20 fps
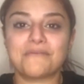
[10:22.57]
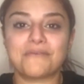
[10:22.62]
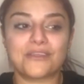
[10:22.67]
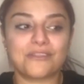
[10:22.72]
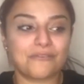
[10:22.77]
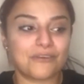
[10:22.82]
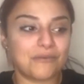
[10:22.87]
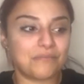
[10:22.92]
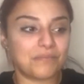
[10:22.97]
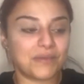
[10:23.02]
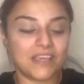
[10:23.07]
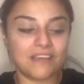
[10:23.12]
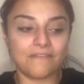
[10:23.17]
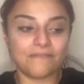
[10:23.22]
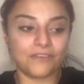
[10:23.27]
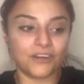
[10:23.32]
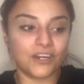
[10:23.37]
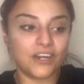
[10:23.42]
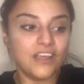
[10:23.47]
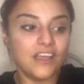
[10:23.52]
whether it be
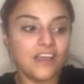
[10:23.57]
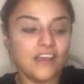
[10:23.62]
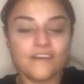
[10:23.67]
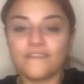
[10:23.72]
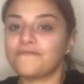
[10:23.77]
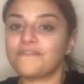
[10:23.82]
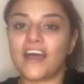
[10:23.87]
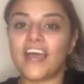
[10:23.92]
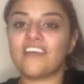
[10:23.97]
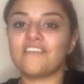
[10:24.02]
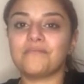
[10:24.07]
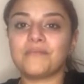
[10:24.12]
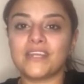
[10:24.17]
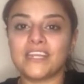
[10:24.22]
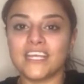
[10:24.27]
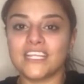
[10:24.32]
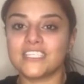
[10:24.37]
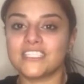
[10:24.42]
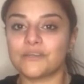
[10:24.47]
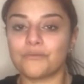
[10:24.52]
for 5
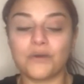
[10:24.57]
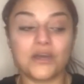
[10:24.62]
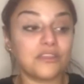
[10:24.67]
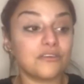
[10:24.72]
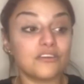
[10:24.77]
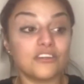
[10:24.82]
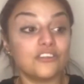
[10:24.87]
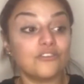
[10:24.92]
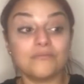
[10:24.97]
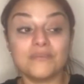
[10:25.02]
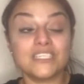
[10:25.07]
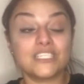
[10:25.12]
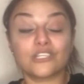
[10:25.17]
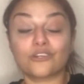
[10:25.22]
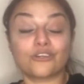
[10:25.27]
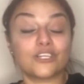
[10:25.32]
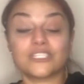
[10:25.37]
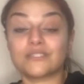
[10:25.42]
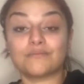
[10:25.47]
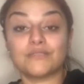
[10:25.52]
minutes, whether you miss
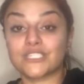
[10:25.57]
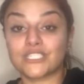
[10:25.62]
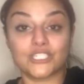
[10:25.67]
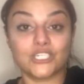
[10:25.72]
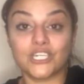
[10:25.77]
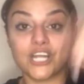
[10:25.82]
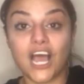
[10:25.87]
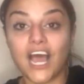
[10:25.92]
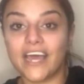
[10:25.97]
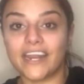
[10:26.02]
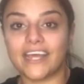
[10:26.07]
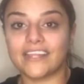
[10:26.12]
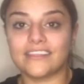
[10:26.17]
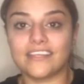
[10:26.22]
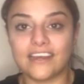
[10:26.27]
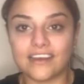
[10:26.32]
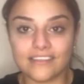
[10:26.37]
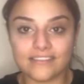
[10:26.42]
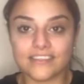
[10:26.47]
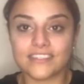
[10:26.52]
Christmas or not. At
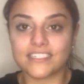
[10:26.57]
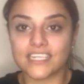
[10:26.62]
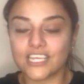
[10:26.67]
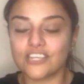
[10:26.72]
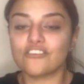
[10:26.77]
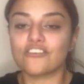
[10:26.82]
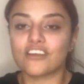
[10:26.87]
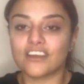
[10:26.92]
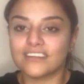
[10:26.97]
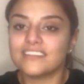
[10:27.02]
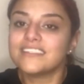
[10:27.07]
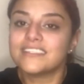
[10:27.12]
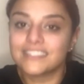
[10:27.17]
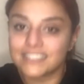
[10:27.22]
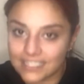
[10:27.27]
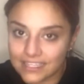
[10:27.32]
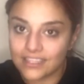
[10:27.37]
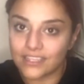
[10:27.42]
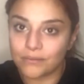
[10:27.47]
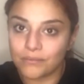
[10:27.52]
the end of the day, you're gonna
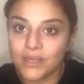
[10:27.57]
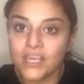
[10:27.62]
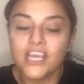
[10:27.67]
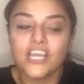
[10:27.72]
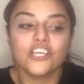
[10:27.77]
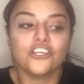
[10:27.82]
see them.